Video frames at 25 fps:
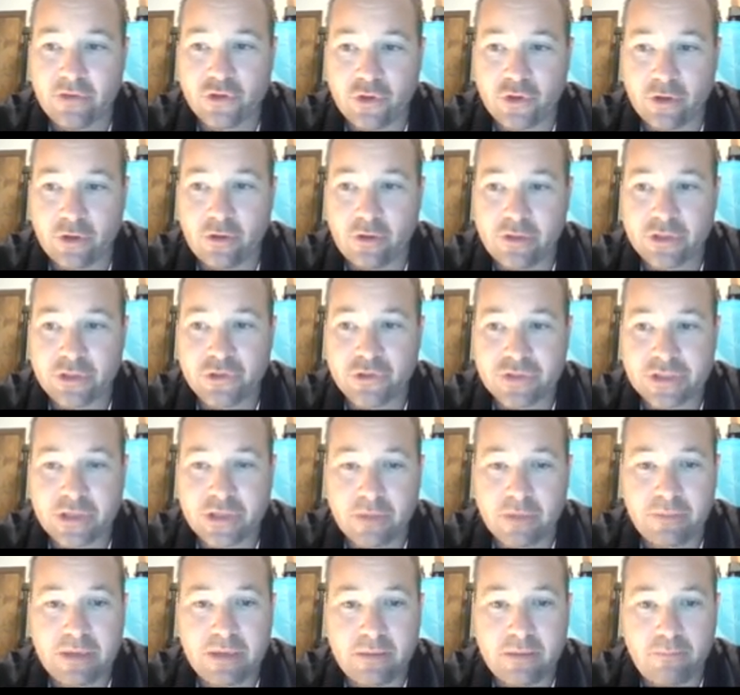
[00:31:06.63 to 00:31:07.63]
journal entry is going
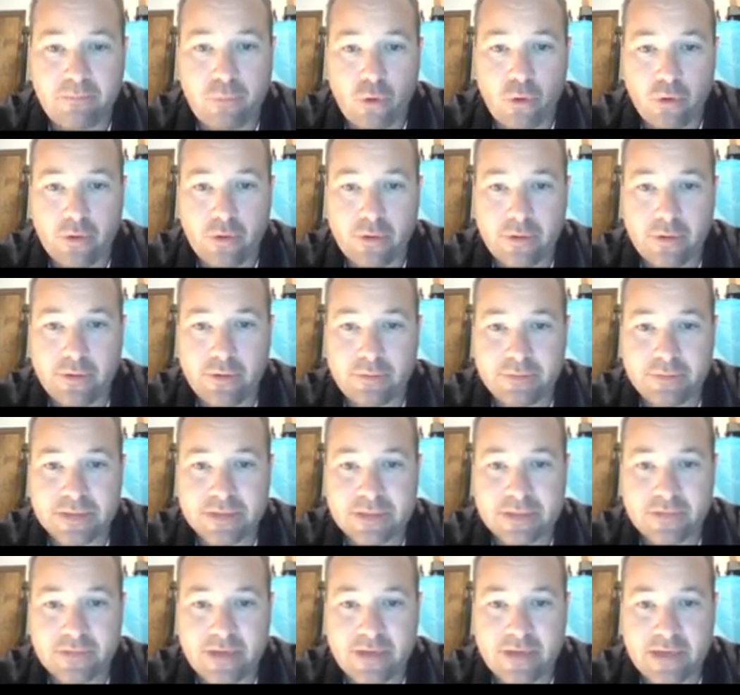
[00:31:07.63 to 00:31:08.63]
to be important. Let me
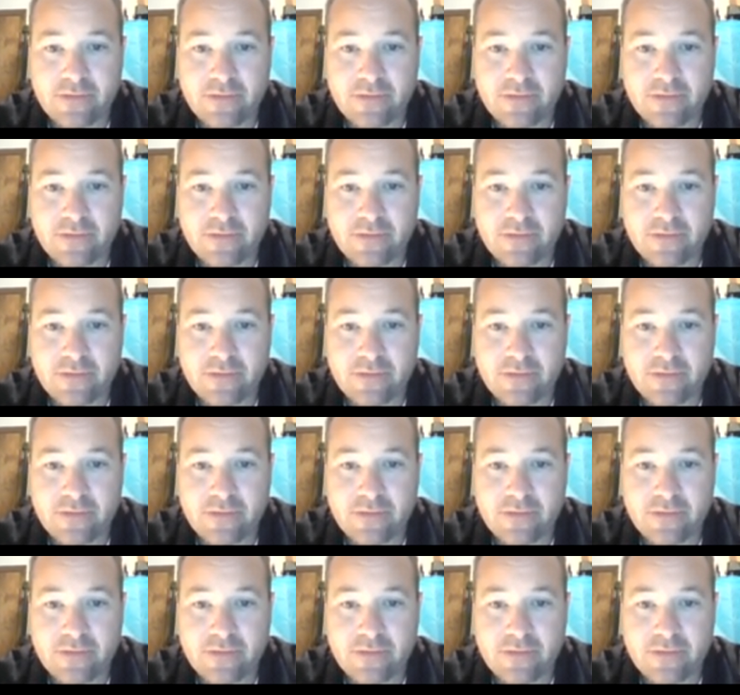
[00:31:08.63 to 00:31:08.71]
see if I